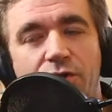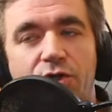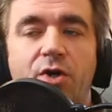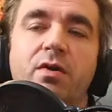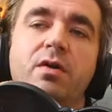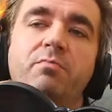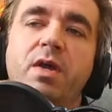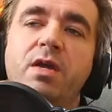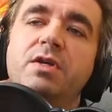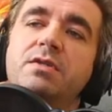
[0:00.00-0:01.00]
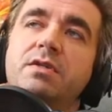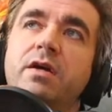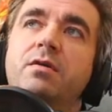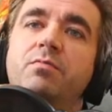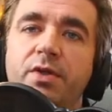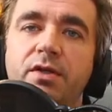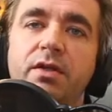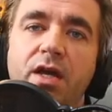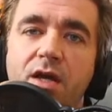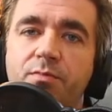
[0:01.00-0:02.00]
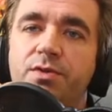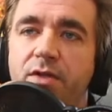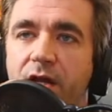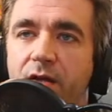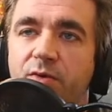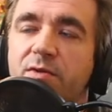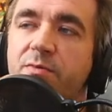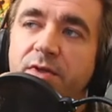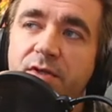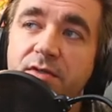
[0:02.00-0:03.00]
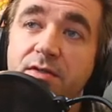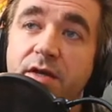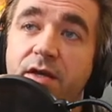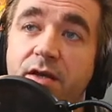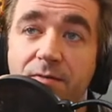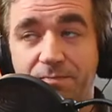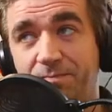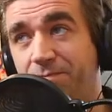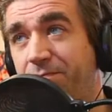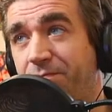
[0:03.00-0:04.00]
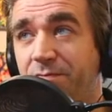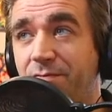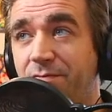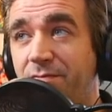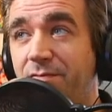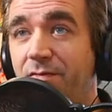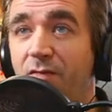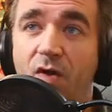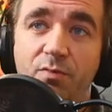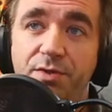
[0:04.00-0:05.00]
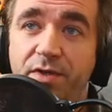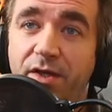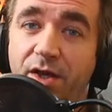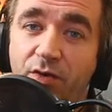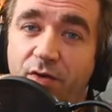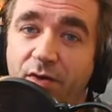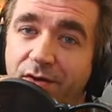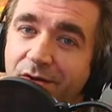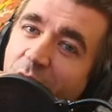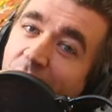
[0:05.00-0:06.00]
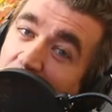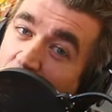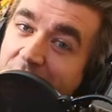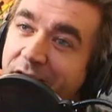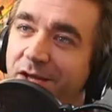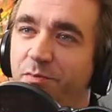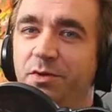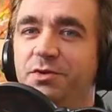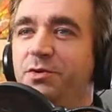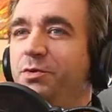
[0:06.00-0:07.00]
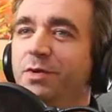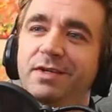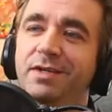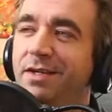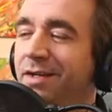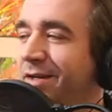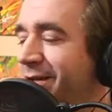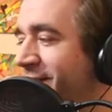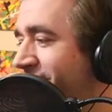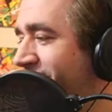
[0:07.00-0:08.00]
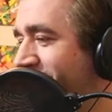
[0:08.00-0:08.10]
sure, maybe it's not completely apples and apples, but this is like almost like comparing a granny apple to a